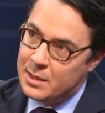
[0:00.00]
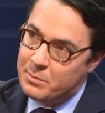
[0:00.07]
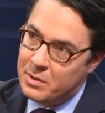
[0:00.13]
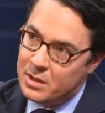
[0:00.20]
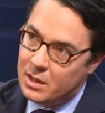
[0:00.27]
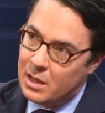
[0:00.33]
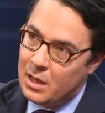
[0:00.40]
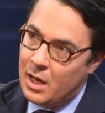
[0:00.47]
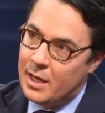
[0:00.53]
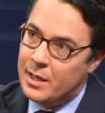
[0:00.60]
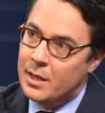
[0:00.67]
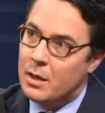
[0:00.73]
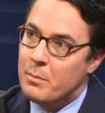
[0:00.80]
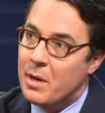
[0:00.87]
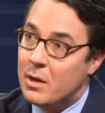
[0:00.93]
has been
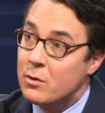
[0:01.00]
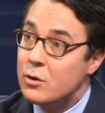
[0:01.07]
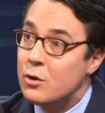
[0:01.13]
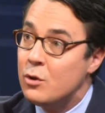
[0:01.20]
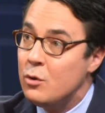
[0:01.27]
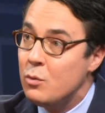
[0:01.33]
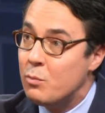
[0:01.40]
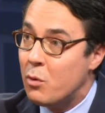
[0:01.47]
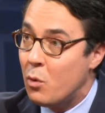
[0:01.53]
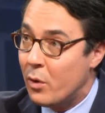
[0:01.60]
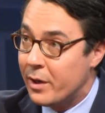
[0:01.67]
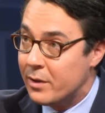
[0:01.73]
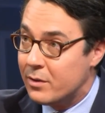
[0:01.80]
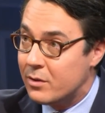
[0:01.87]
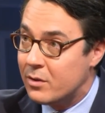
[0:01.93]
declining about 2
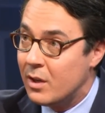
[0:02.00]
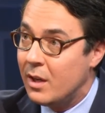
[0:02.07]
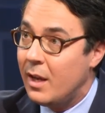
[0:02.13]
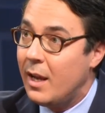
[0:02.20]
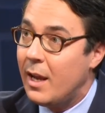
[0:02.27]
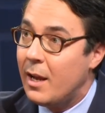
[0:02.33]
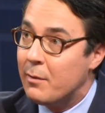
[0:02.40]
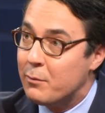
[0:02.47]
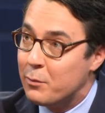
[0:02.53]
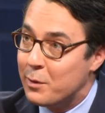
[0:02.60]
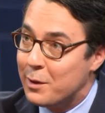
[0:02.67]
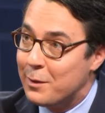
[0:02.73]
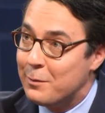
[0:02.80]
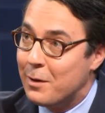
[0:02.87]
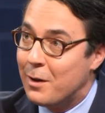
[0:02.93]
points
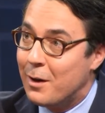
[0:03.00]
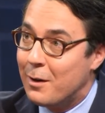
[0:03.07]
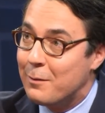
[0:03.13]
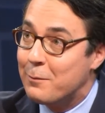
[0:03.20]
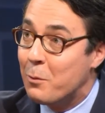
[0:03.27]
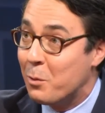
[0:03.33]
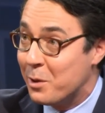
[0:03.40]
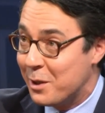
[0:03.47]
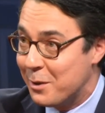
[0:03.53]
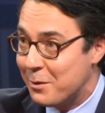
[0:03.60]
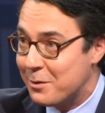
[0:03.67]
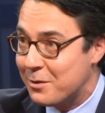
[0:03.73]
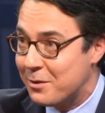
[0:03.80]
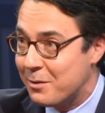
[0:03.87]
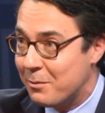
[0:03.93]
every 4
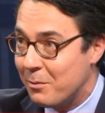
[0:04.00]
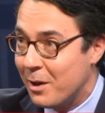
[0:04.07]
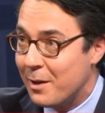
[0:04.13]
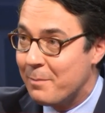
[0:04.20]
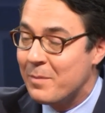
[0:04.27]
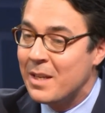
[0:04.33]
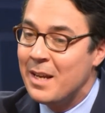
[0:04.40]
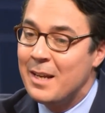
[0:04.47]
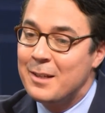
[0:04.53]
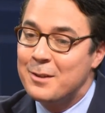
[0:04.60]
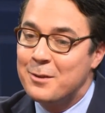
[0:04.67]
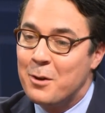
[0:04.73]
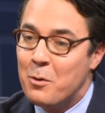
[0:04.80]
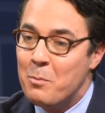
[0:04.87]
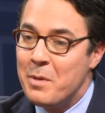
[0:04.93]
years, right?
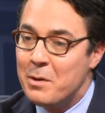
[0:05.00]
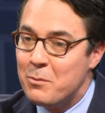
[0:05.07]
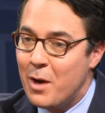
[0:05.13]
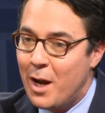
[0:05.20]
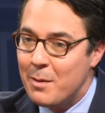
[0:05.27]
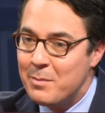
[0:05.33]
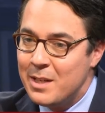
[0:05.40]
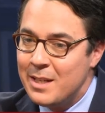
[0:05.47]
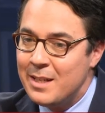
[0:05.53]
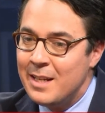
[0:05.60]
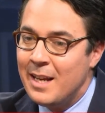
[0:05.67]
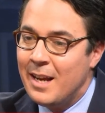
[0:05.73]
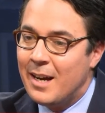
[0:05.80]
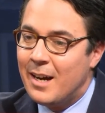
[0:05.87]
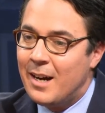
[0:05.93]
So Mitt Romney,
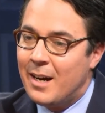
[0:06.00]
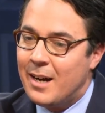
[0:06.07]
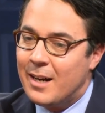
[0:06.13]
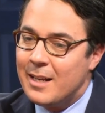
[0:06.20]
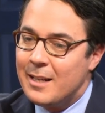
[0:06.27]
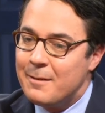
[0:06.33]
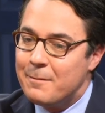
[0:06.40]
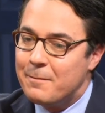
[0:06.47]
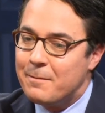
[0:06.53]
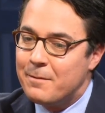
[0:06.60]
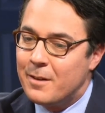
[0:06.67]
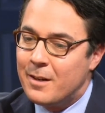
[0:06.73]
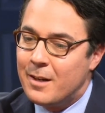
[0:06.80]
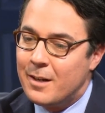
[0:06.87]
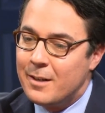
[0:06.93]
if
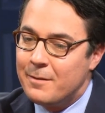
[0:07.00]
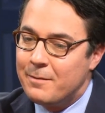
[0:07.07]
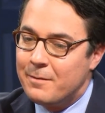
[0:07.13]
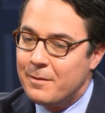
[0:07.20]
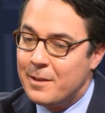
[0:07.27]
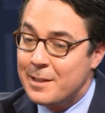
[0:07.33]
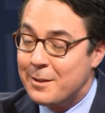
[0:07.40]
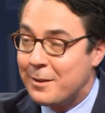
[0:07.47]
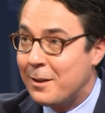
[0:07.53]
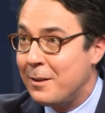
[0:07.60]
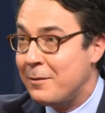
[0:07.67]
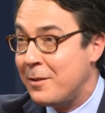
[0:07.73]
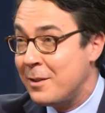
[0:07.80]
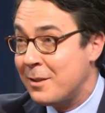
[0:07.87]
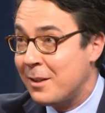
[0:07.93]

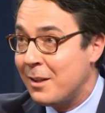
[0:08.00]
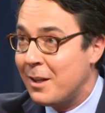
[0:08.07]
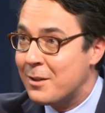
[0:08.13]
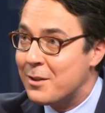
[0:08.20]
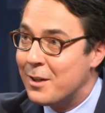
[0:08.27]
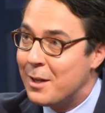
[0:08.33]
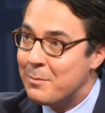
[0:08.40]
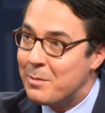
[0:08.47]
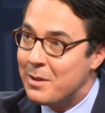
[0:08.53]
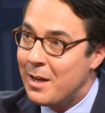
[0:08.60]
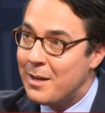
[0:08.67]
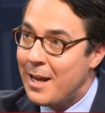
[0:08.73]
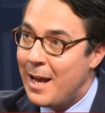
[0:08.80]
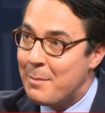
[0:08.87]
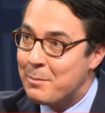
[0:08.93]
his election
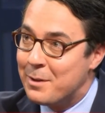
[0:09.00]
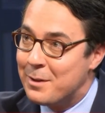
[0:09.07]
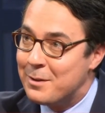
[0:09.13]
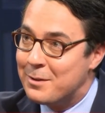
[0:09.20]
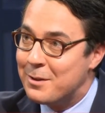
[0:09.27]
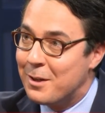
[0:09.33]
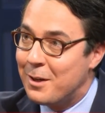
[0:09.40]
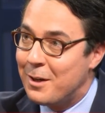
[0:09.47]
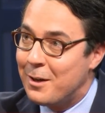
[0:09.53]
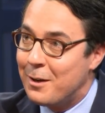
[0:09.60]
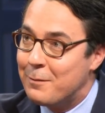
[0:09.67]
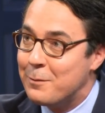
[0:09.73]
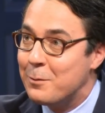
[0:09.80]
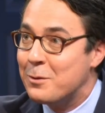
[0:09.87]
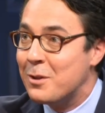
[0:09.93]
had happened
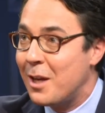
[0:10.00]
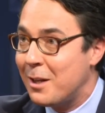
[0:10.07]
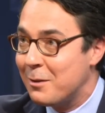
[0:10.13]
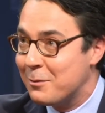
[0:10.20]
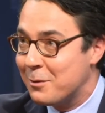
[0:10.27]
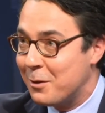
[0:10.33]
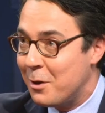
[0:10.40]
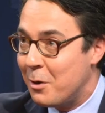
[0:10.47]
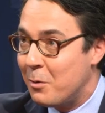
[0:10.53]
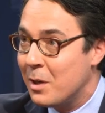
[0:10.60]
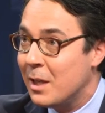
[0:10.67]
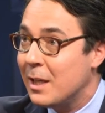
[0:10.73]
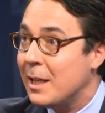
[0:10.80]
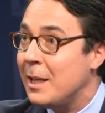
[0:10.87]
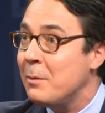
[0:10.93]
a few cycles ago,
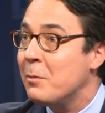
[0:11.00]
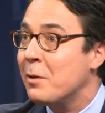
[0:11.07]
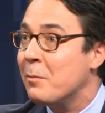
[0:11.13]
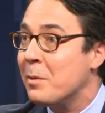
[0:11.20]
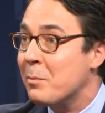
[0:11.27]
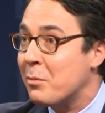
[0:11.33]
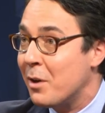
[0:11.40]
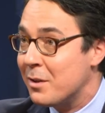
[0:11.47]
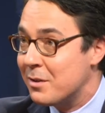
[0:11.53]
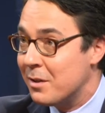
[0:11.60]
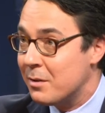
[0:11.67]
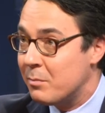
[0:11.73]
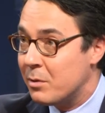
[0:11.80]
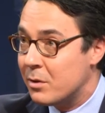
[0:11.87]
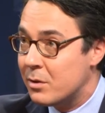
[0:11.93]
he would have been
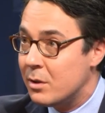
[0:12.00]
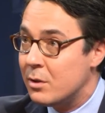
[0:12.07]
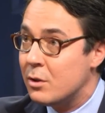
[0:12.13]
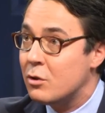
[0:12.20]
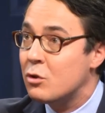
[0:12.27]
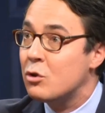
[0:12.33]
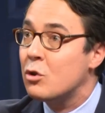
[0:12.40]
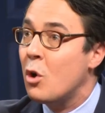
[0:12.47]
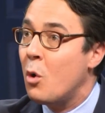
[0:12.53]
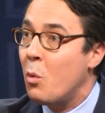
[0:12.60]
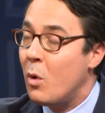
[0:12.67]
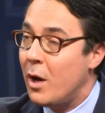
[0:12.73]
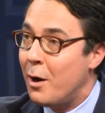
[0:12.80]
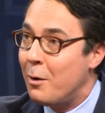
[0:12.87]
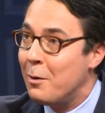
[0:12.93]
president because he did so
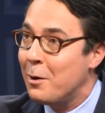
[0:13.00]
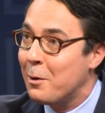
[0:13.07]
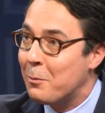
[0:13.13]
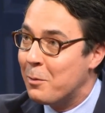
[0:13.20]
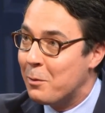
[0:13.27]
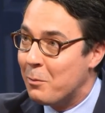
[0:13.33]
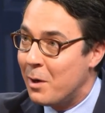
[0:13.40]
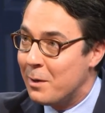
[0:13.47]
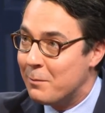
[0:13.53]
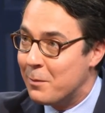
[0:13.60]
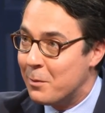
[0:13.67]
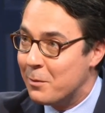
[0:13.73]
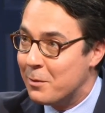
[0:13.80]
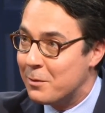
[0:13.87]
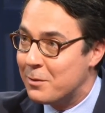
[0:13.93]
well with white
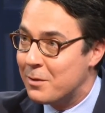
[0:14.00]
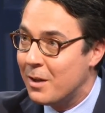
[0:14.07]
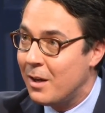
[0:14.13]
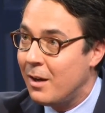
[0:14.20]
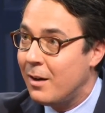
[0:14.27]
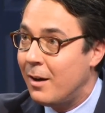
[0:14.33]
voters.